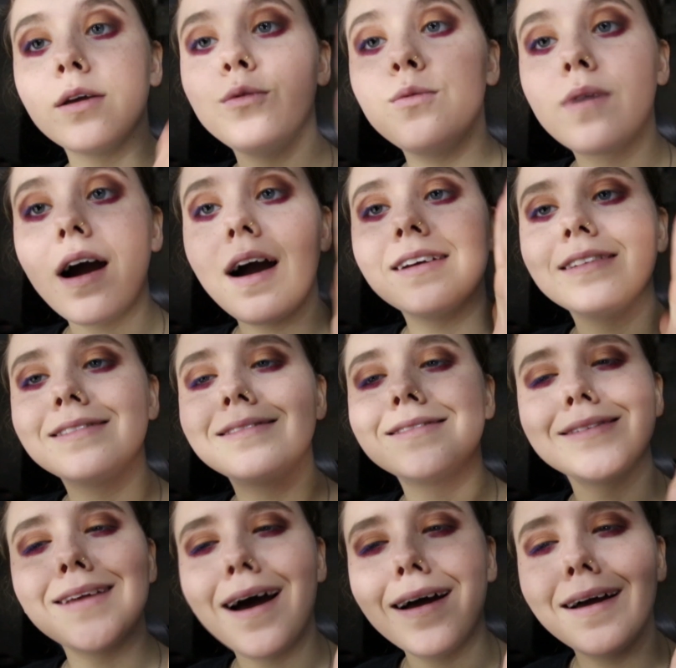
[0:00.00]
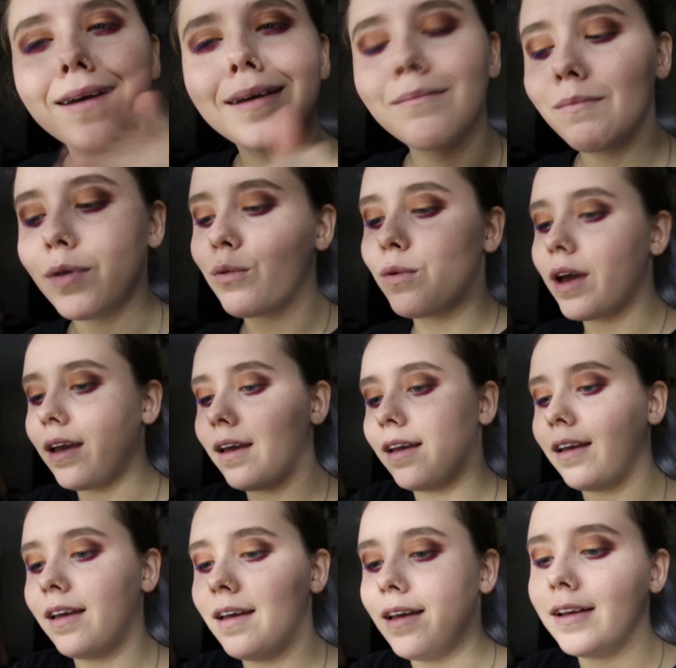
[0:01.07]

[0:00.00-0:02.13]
you guys time, okay?